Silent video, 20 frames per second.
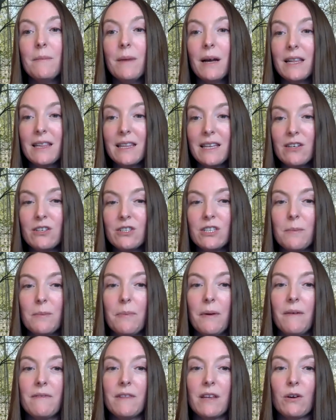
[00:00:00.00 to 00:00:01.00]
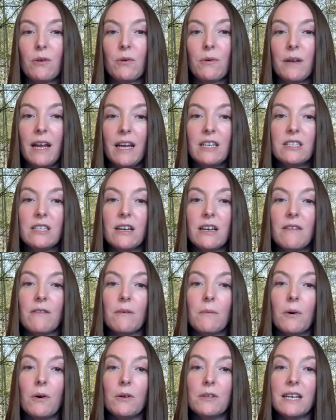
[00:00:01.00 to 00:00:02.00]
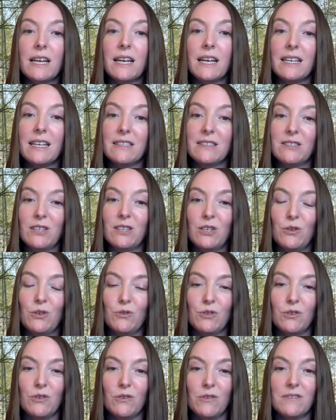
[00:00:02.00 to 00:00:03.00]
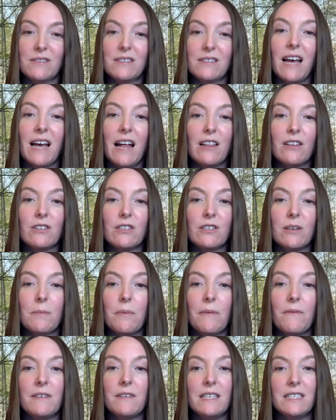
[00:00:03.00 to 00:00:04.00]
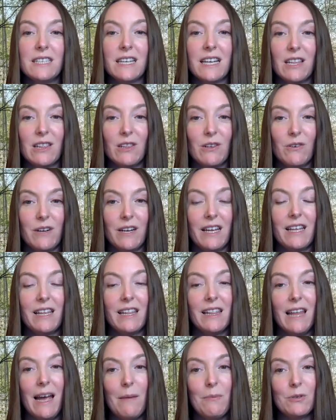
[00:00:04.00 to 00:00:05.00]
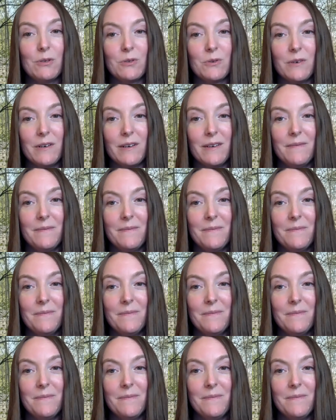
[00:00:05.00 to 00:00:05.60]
my leadership of the creation of the multi institutional scholarship of teaching and learning collaboratory.